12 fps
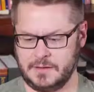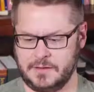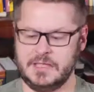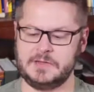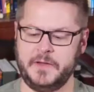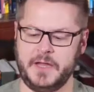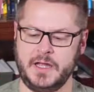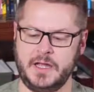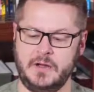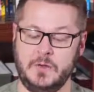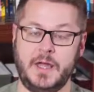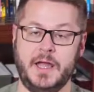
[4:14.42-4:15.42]
This
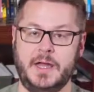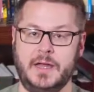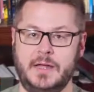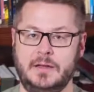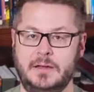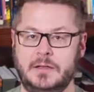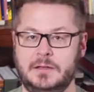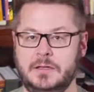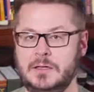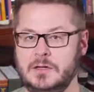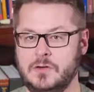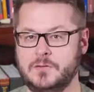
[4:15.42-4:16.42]
video had a
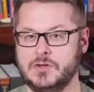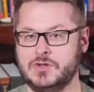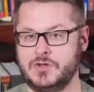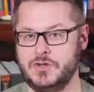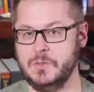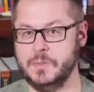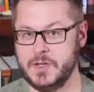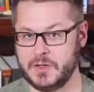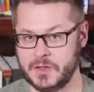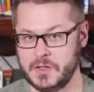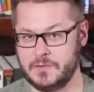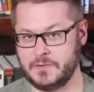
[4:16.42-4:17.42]
little over 2
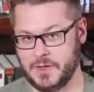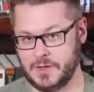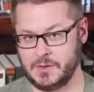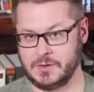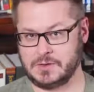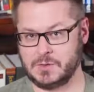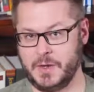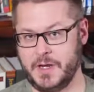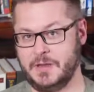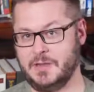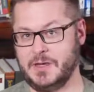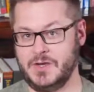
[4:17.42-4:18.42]
million views
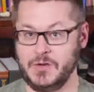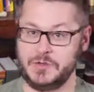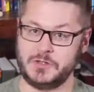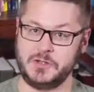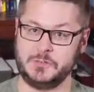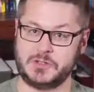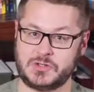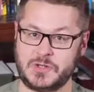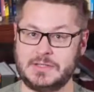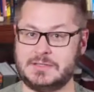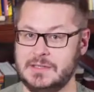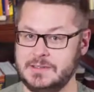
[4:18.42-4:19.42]
when the YouTube
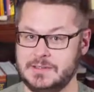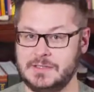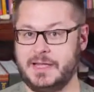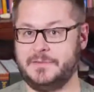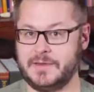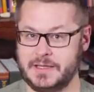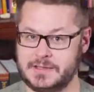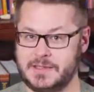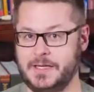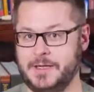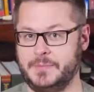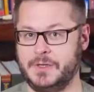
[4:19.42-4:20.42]
Trust and Safety
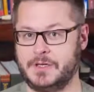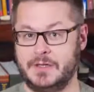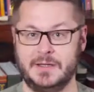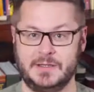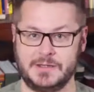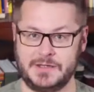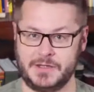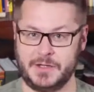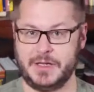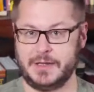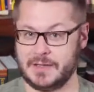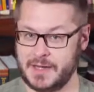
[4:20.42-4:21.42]
team
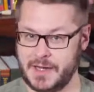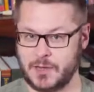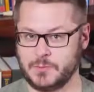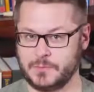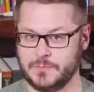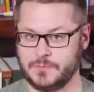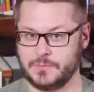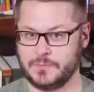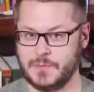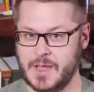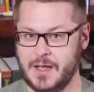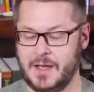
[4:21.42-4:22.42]
took it down.
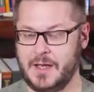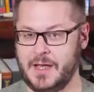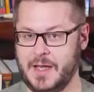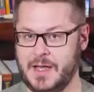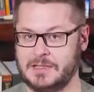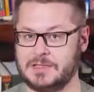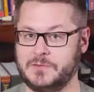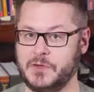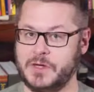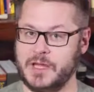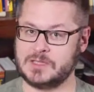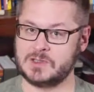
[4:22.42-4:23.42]
I asked
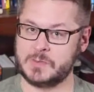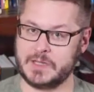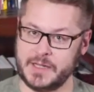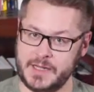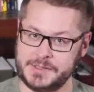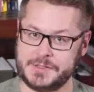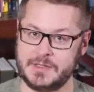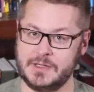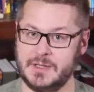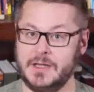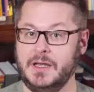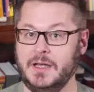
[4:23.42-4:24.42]
for an
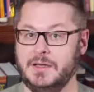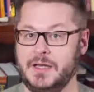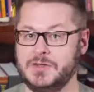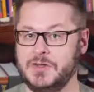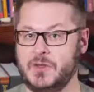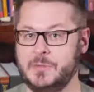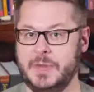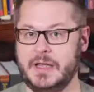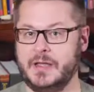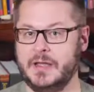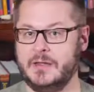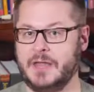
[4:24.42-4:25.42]
explanation, and they told
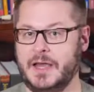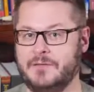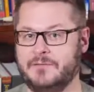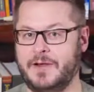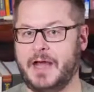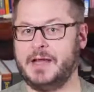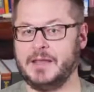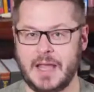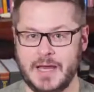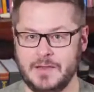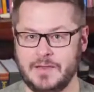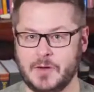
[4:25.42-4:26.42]
me that it
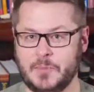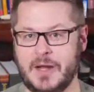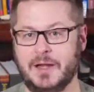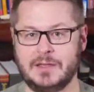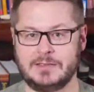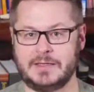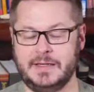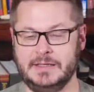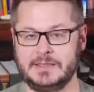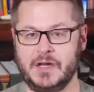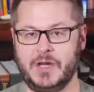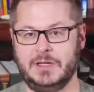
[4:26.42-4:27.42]
violated their
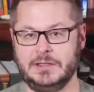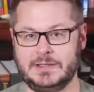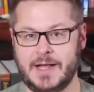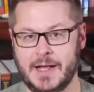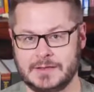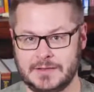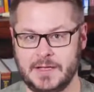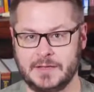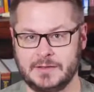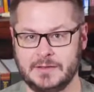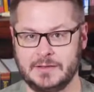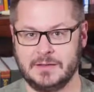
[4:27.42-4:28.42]
policies on
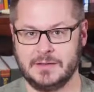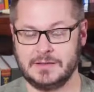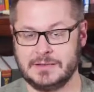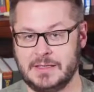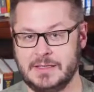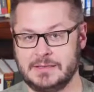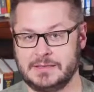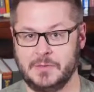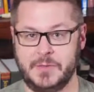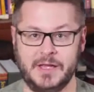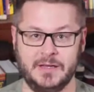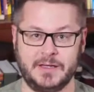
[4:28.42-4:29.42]
doxing. Since
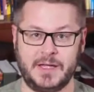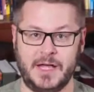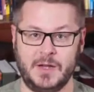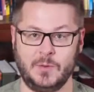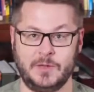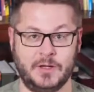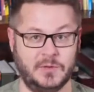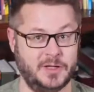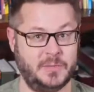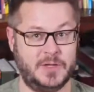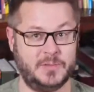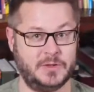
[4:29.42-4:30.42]
Nabil and I were the
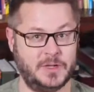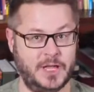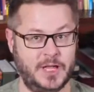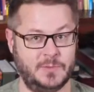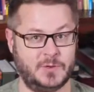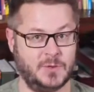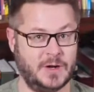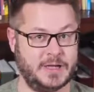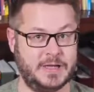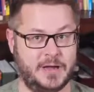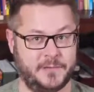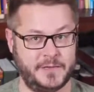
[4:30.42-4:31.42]
only people named or
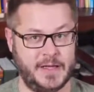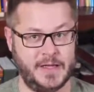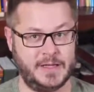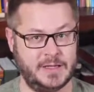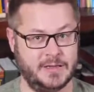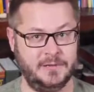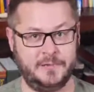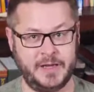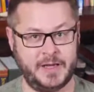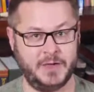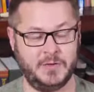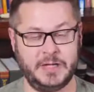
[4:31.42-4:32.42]
identified in the
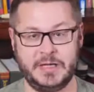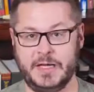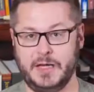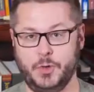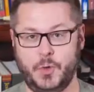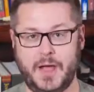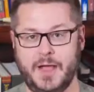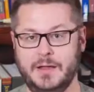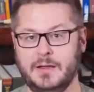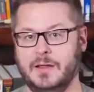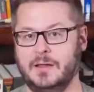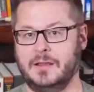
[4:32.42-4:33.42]
video in any
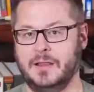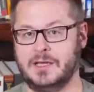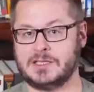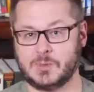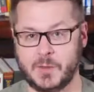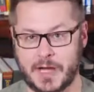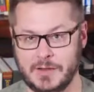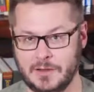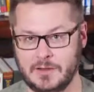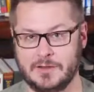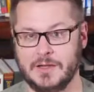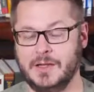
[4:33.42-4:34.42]
way, that's when I
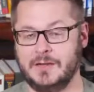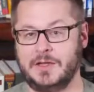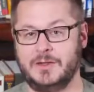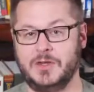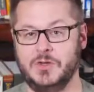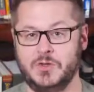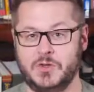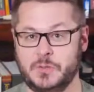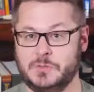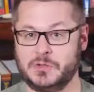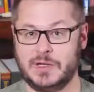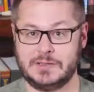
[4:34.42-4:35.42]
learned that the
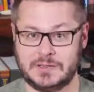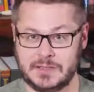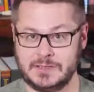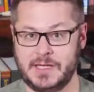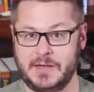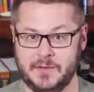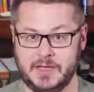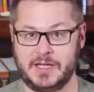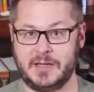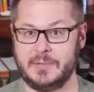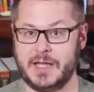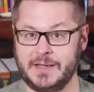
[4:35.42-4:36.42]
YouTube Trust and Safety
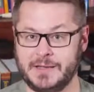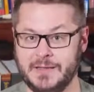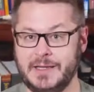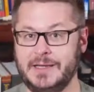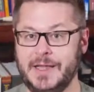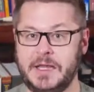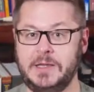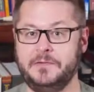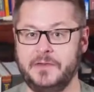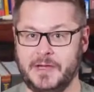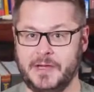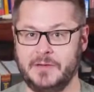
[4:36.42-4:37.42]
team can delete any
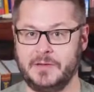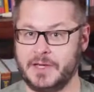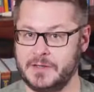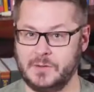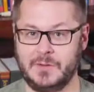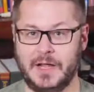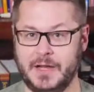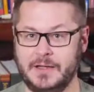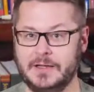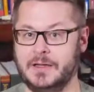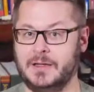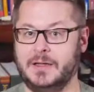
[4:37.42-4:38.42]
video they don't
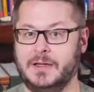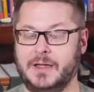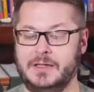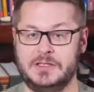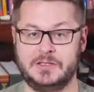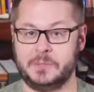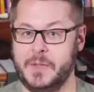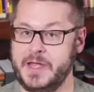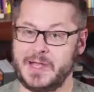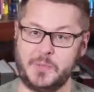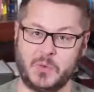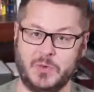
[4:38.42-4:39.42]
like and just
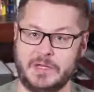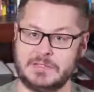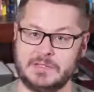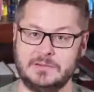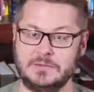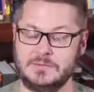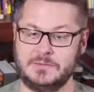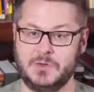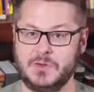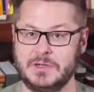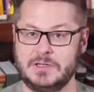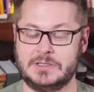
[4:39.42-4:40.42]
make up a reason
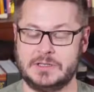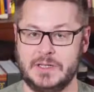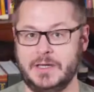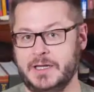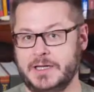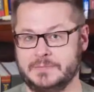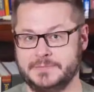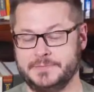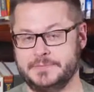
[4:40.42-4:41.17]
for deleting it.